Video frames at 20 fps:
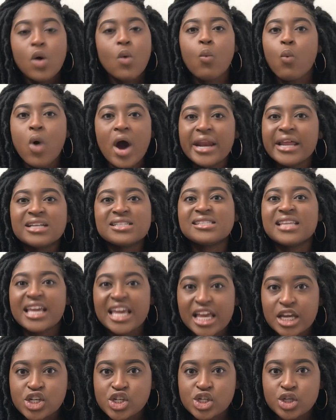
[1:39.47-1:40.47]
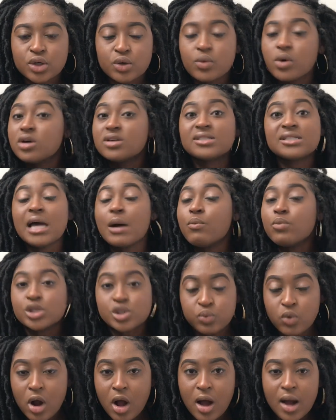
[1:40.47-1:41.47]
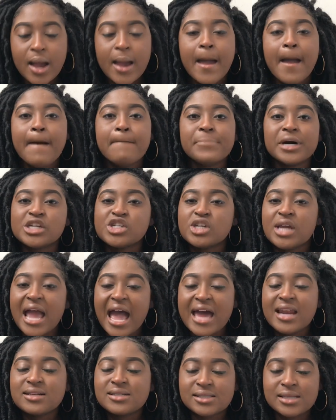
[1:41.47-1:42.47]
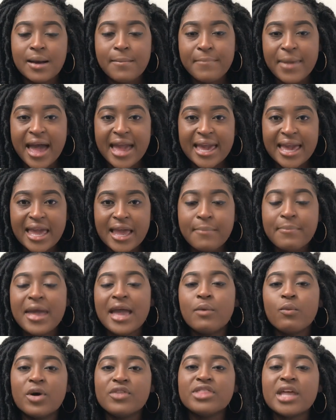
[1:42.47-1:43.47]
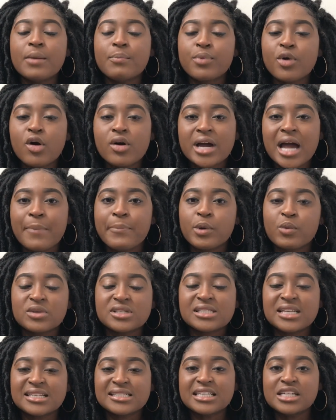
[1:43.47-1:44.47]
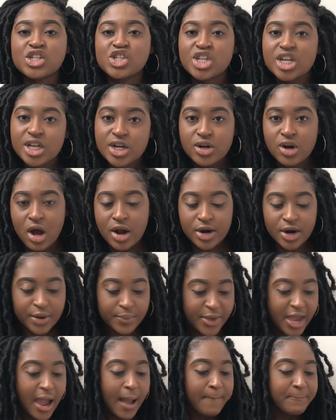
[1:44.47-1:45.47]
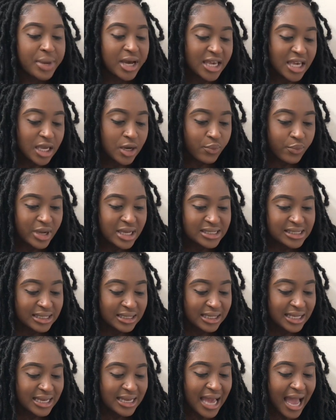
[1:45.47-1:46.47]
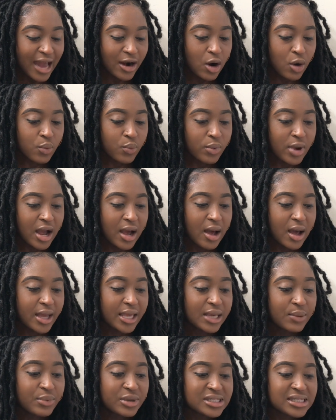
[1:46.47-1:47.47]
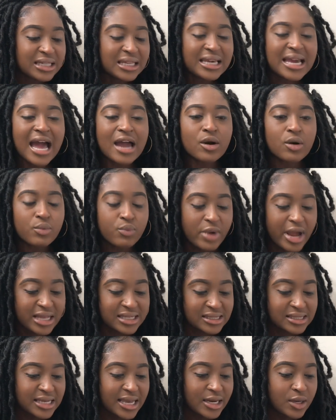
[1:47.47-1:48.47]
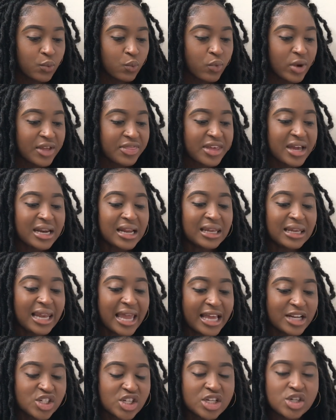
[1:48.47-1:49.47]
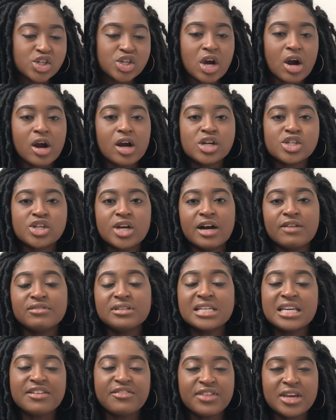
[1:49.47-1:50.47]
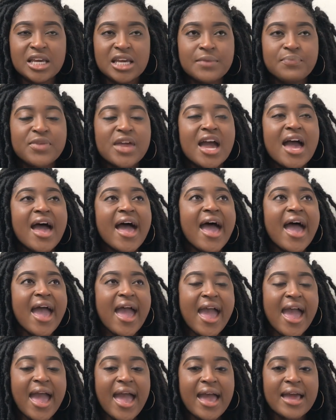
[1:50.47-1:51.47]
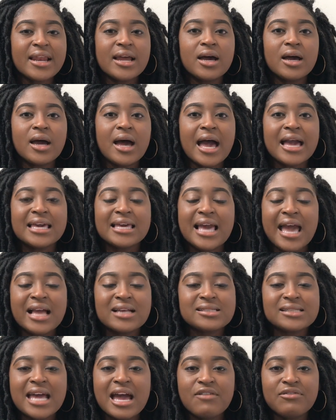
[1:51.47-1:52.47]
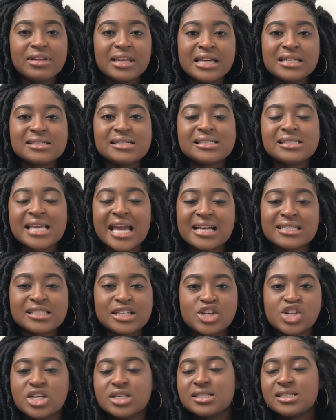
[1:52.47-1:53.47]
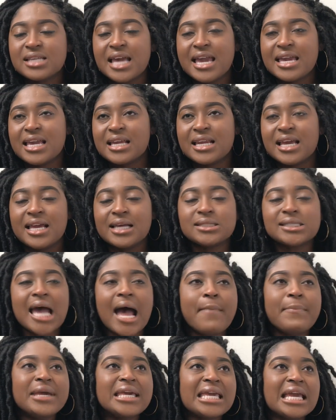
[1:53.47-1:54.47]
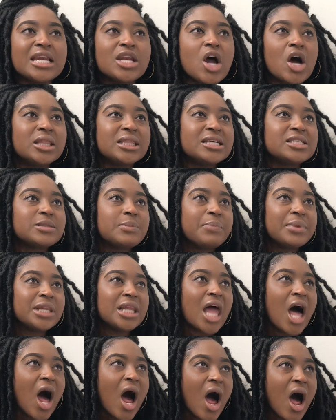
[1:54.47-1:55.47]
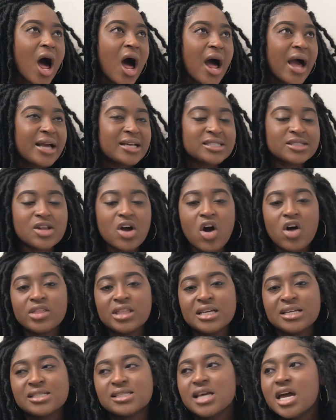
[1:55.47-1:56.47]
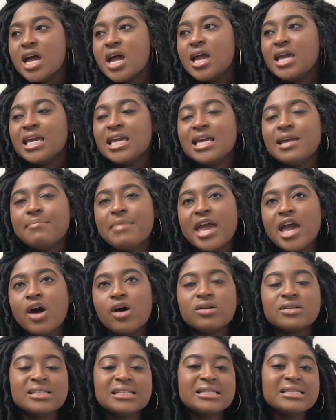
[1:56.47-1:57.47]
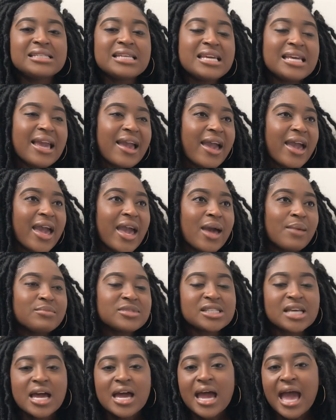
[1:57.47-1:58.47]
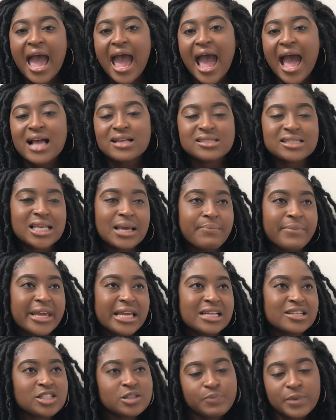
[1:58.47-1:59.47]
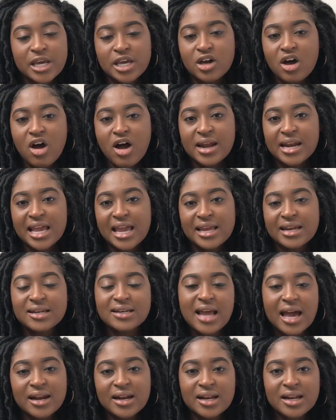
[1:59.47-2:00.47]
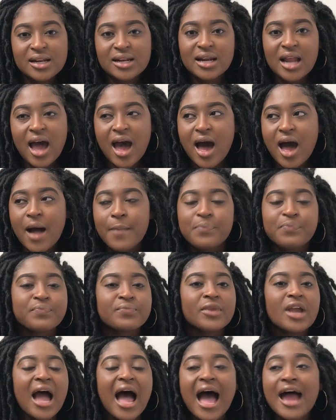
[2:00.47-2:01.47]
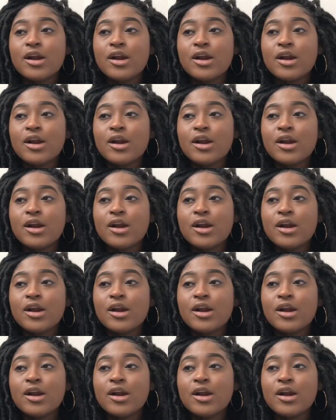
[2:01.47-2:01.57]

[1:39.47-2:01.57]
What is the issue? Something was wrong, but she had a son by him, and when they broke up, it was because he cheated on her. But he recently got arrested with an alleged charge of DV. And I guess Evelyn's stance that she's taking is, I've been getting all these blogs and all these emails and DMs asking me to speak on it and da-da-da-da-da. I